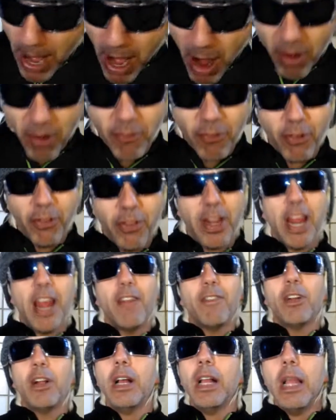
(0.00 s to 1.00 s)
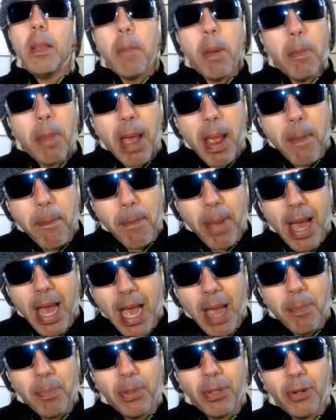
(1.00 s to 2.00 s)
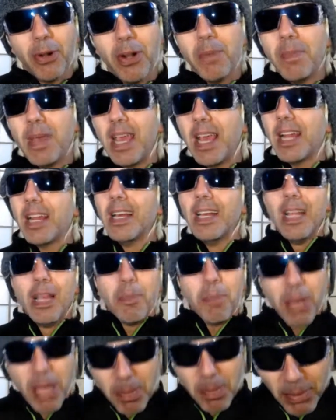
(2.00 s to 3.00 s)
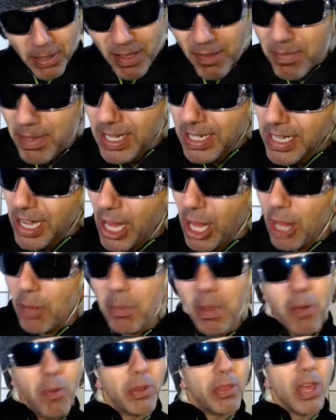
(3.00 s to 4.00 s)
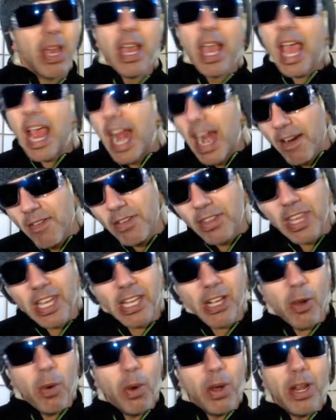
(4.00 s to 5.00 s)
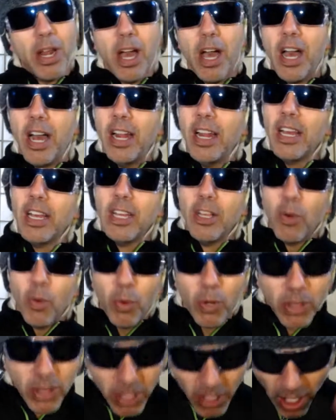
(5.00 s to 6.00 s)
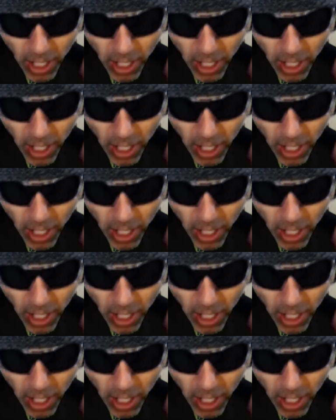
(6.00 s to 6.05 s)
powerful than ever, but by popular demand. People have been calling me with everything going on with